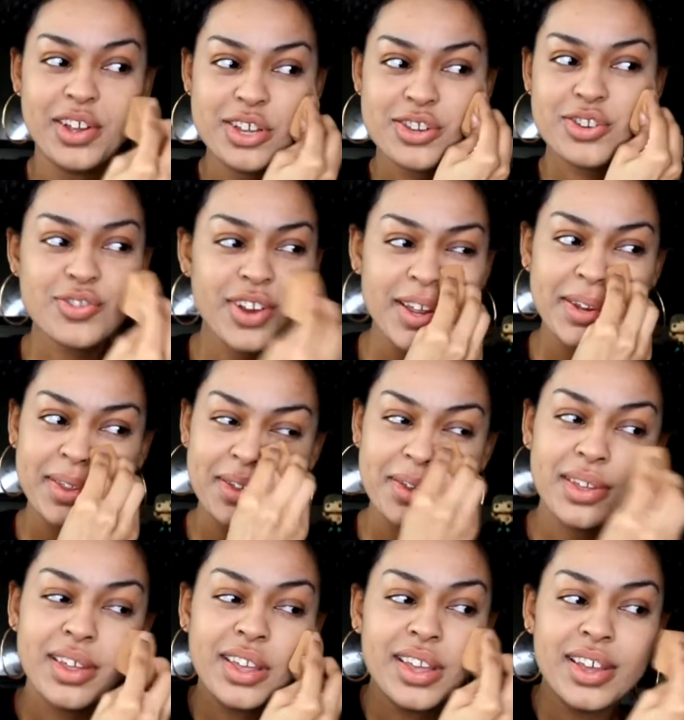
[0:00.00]
to try to
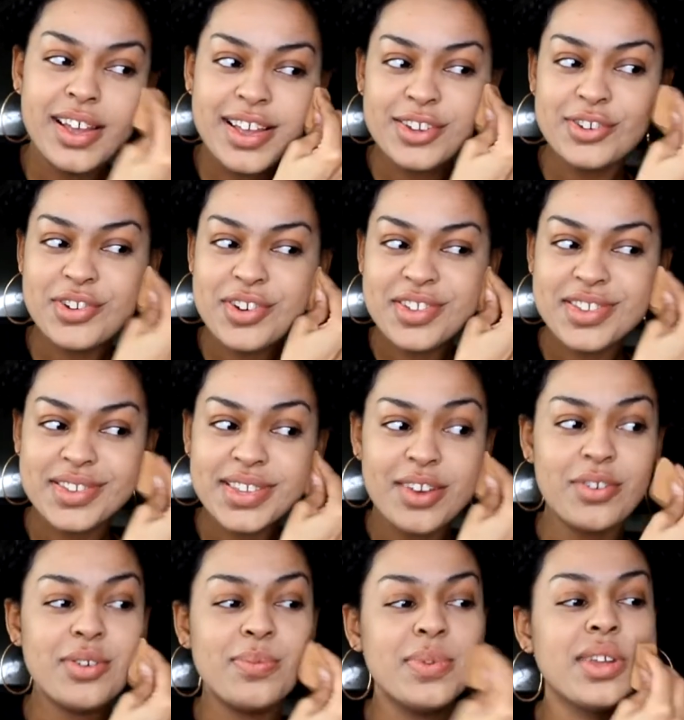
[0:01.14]
shear this
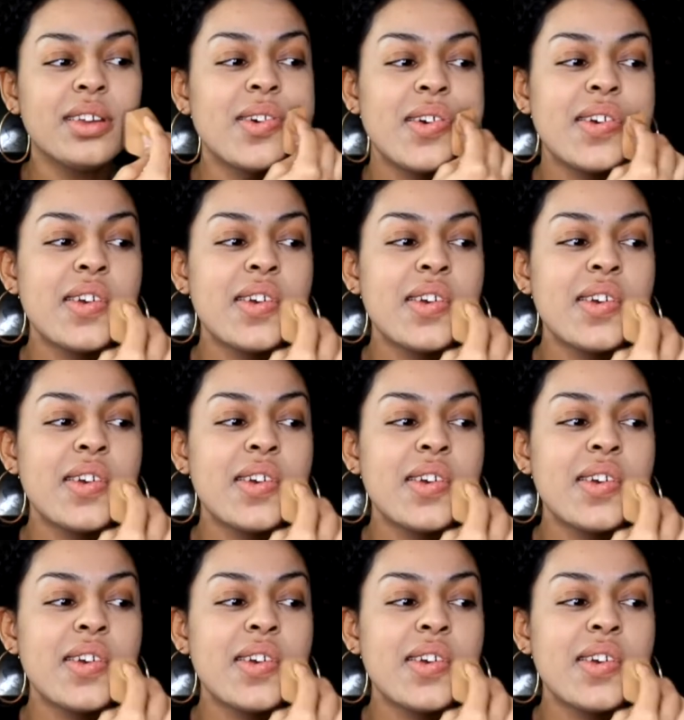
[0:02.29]
out a bit.